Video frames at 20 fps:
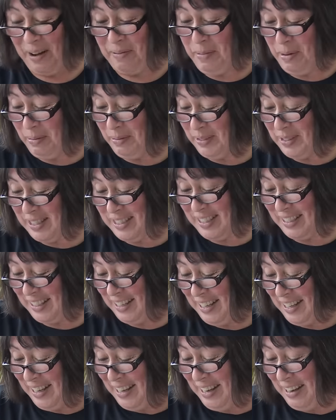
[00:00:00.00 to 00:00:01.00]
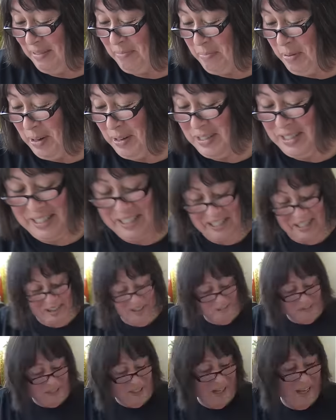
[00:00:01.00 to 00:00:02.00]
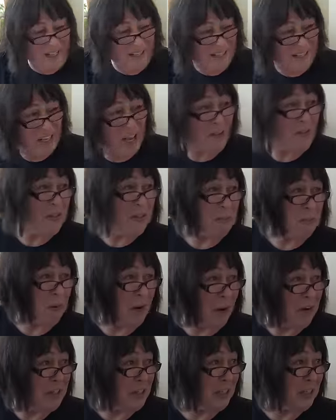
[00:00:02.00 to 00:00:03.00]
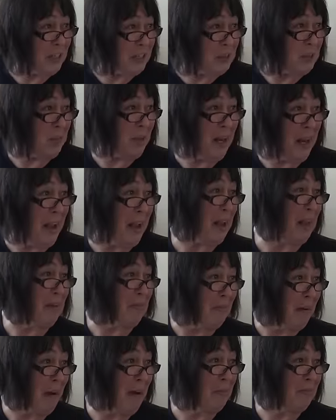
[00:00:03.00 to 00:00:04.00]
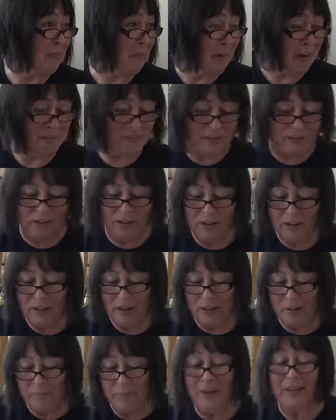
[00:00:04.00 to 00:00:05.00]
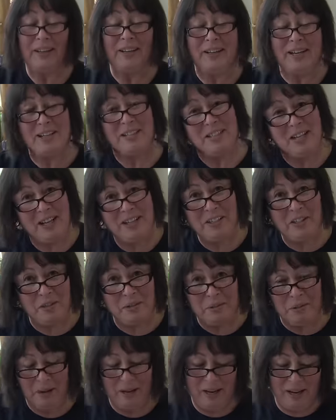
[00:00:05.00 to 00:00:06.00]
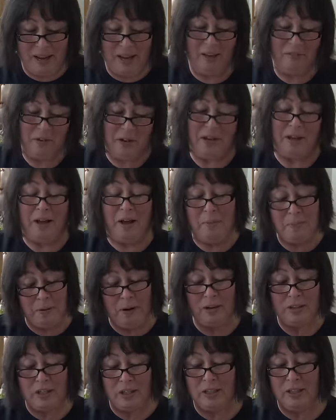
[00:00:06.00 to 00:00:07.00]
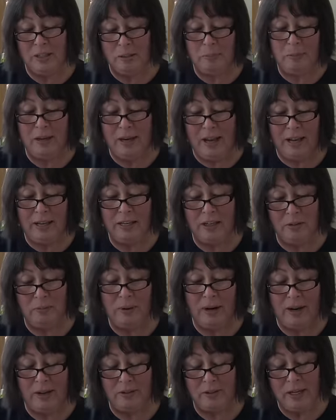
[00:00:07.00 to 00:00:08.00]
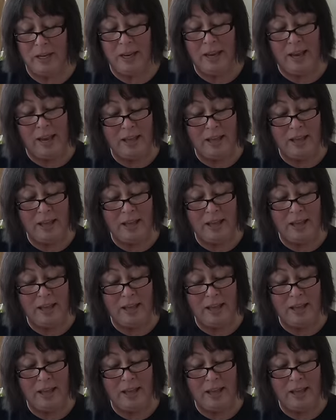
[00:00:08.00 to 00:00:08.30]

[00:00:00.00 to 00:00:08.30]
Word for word: I'm almost embarrassed to keep saying this. I have this project that's been hanging around forever, but yes, I do. I have a, a project that's been hanging around.